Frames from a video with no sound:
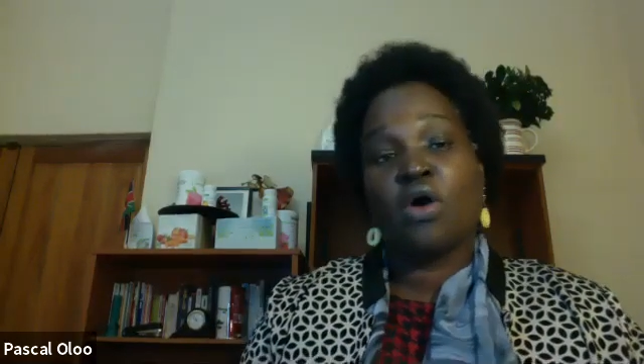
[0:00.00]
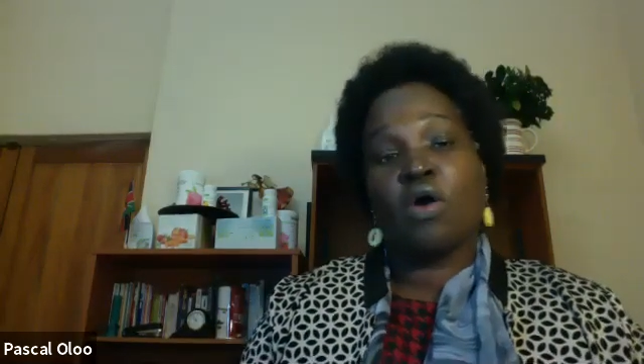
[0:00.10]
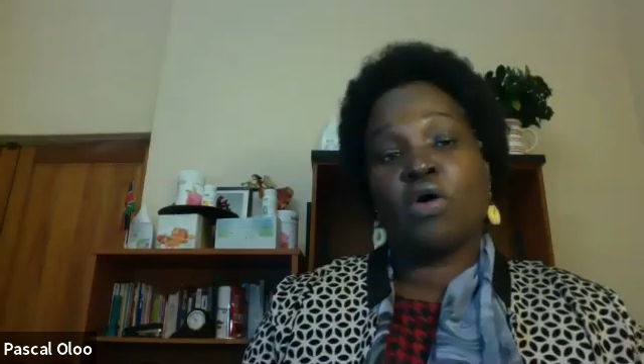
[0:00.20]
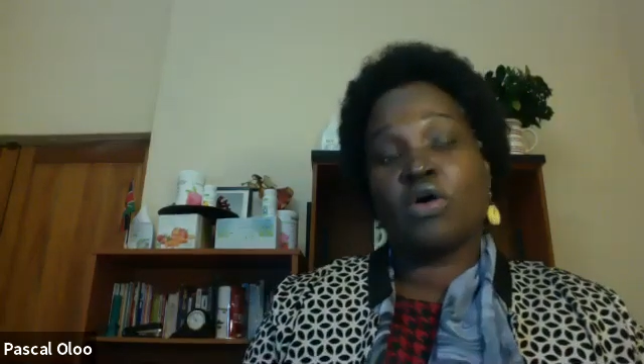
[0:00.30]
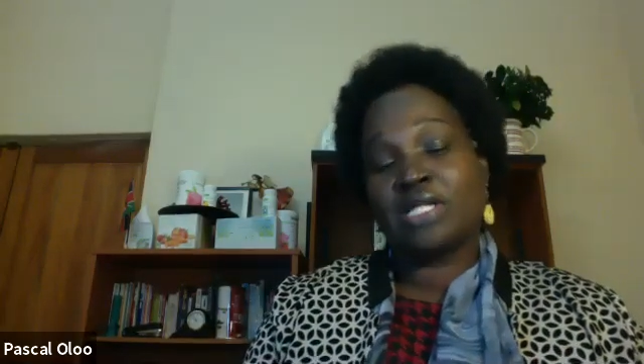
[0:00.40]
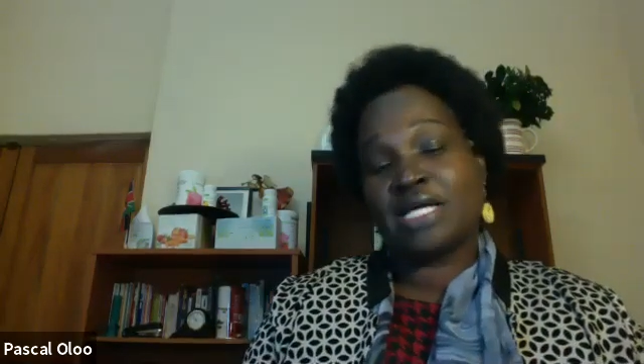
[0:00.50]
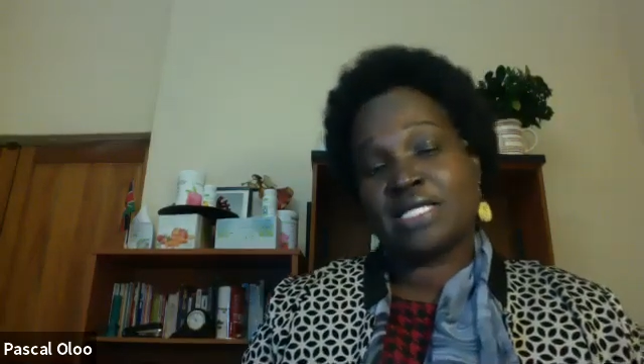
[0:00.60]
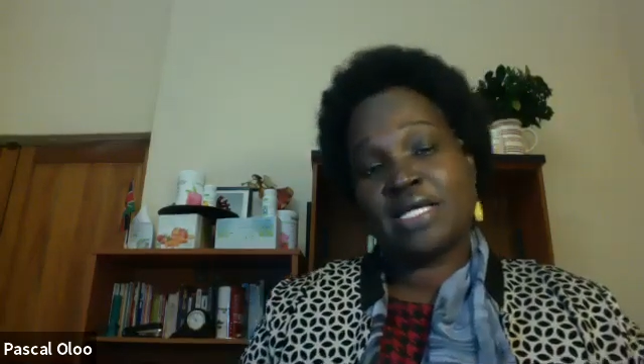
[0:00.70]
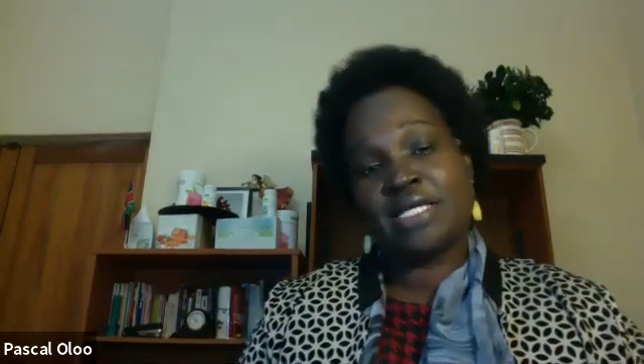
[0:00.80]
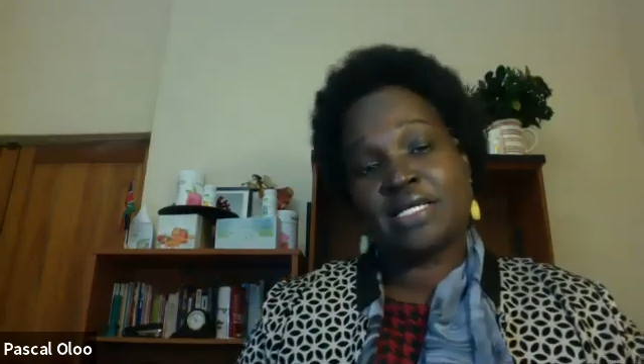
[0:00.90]
or that
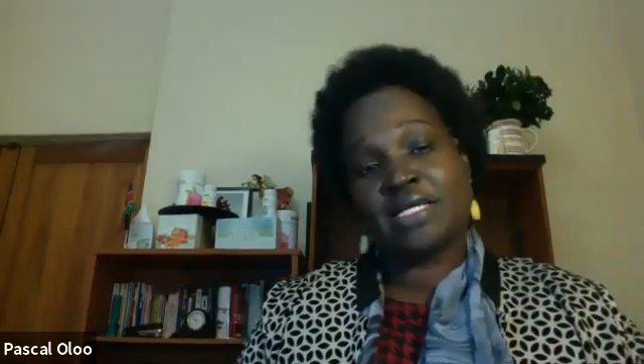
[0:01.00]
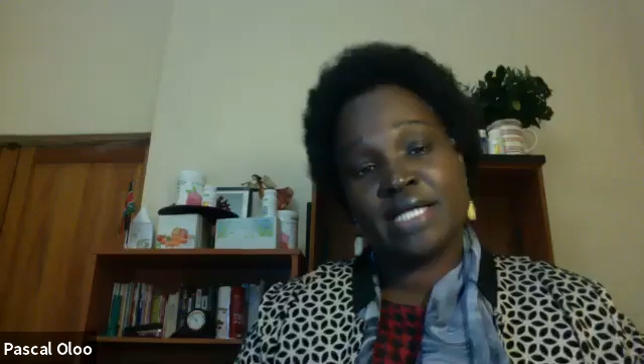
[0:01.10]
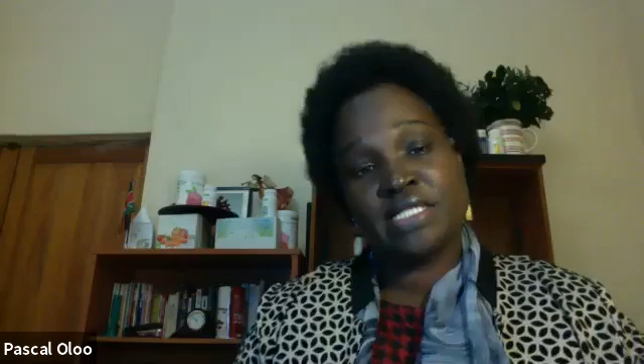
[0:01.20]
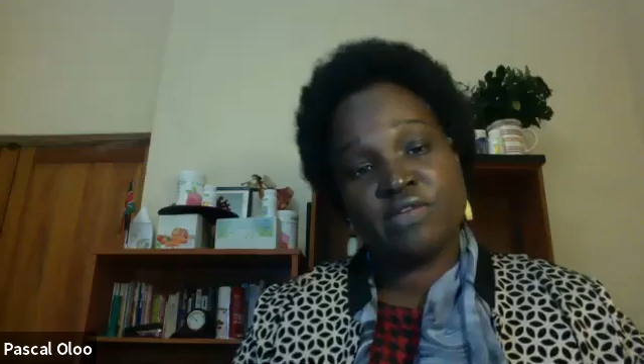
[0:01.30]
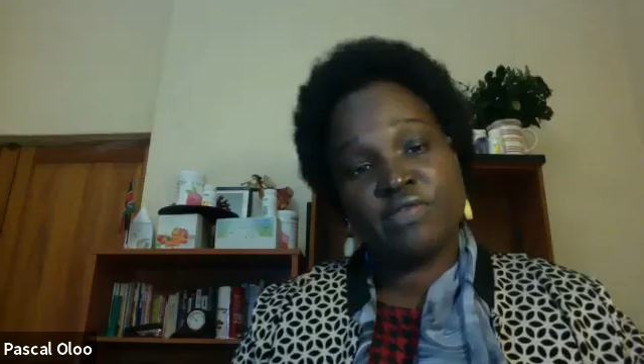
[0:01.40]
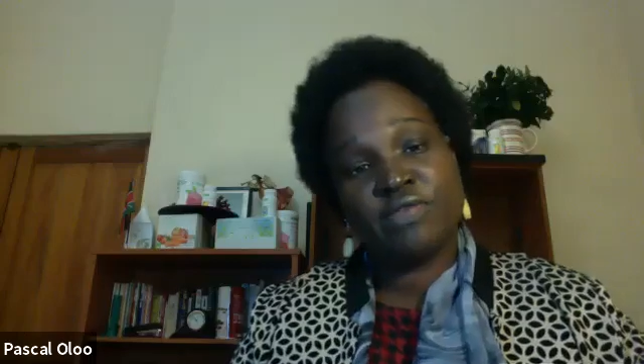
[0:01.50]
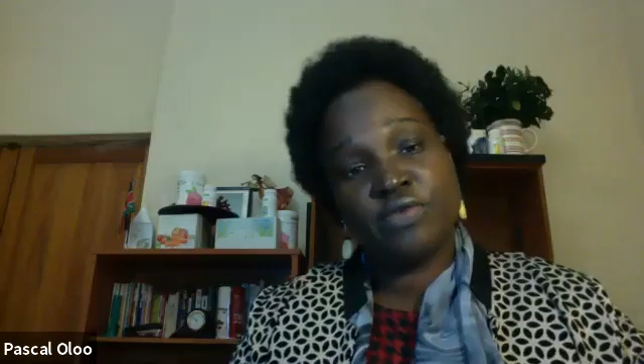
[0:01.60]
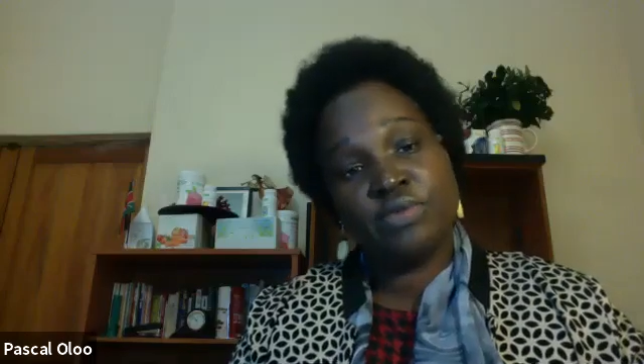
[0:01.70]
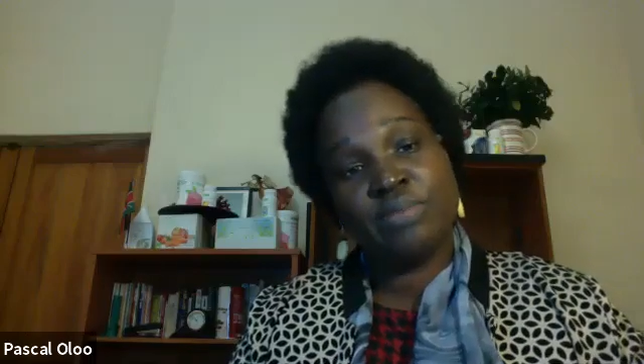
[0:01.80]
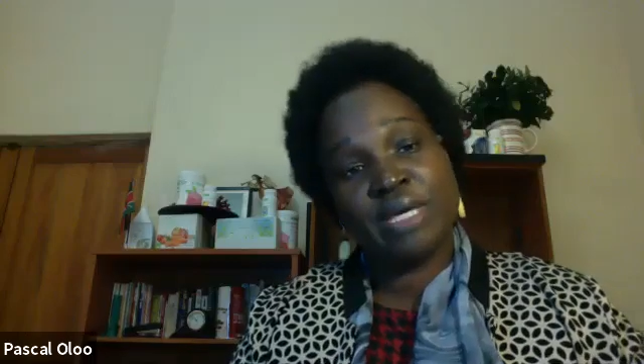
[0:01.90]
certain kinds of
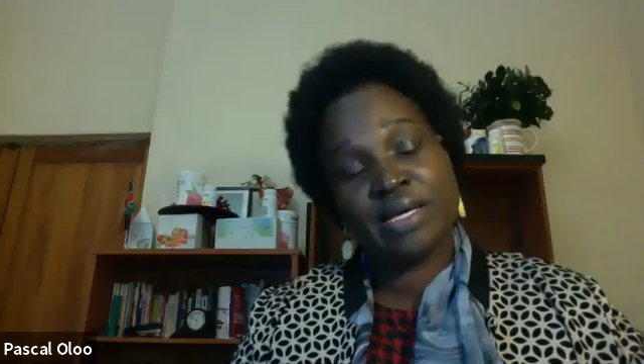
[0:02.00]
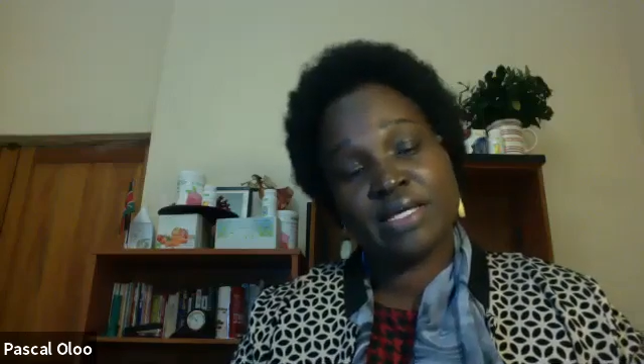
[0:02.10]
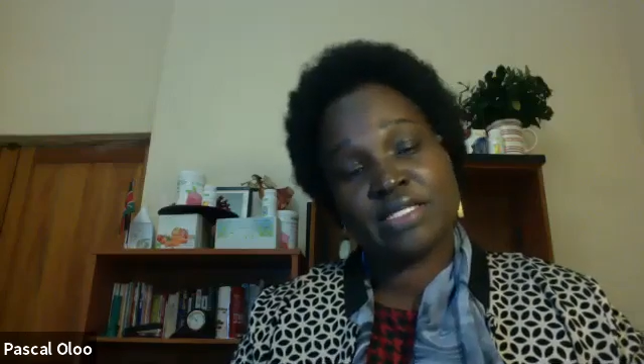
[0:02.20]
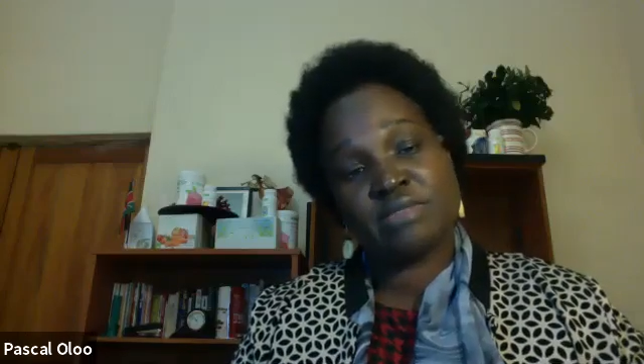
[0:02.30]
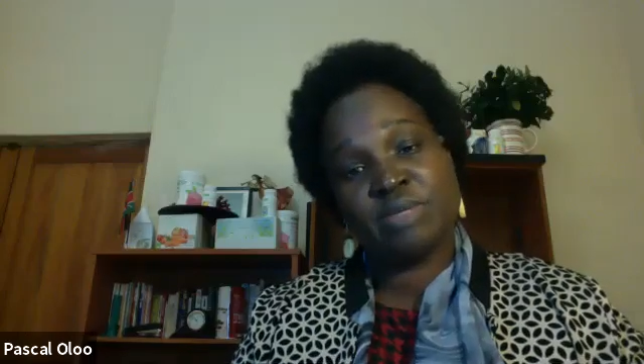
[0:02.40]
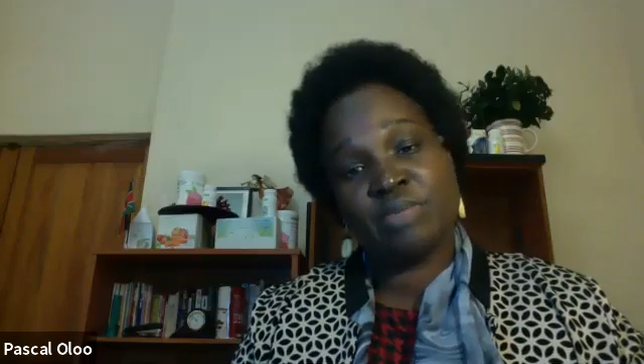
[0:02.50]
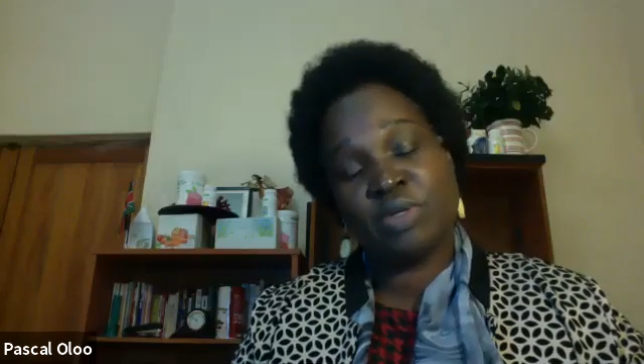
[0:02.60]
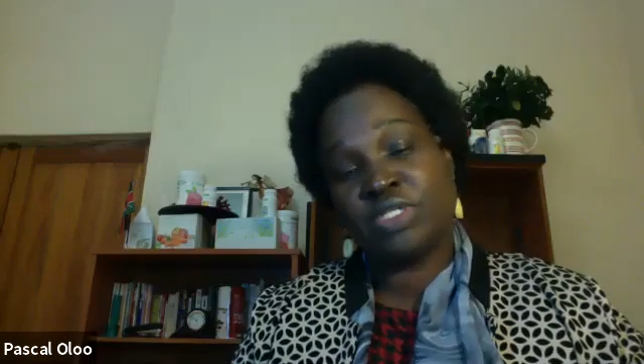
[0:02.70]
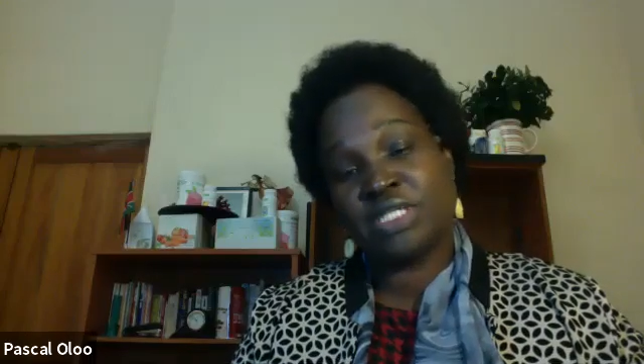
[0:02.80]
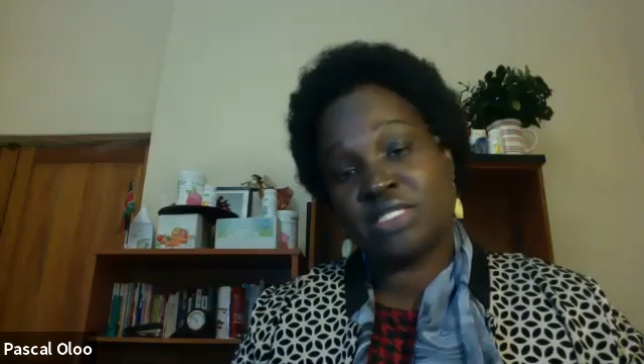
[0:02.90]
food make us be
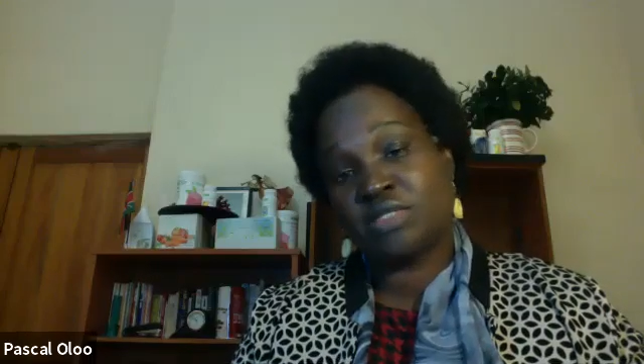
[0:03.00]
bloated.